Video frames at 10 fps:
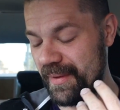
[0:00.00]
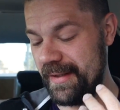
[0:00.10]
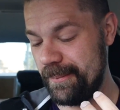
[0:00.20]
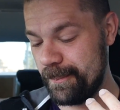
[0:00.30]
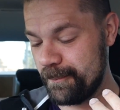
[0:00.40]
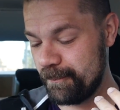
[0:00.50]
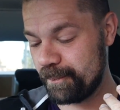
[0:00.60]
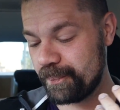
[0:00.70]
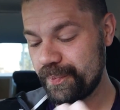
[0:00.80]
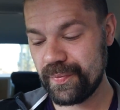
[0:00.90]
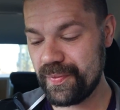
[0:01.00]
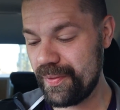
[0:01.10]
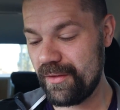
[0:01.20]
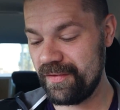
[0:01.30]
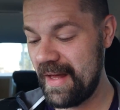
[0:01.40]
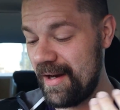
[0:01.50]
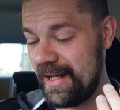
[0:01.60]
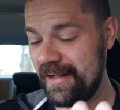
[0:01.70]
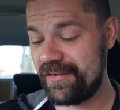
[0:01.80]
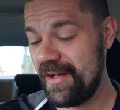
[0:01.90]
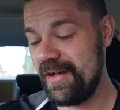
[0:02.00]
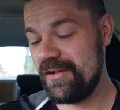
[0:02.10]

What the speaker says: but there it is.